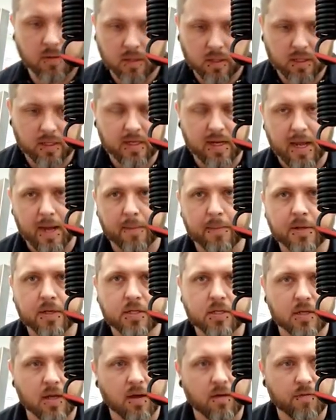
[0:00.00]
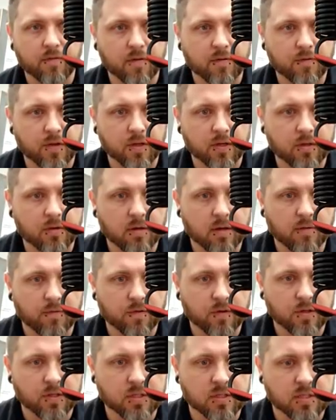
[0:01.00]
really damage stuff if you, if
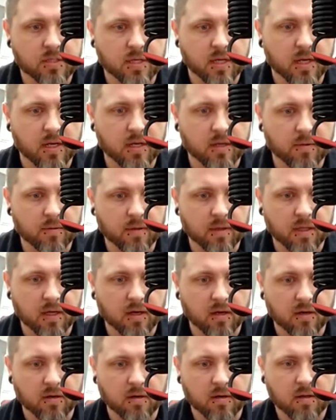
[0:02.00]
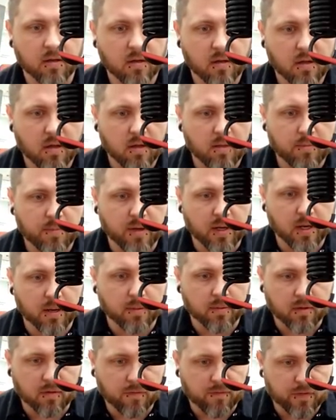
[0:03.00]
you just send it without being
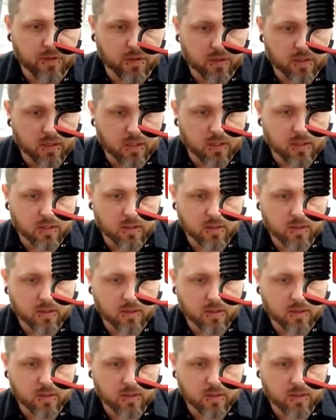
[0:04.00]
able to feel it.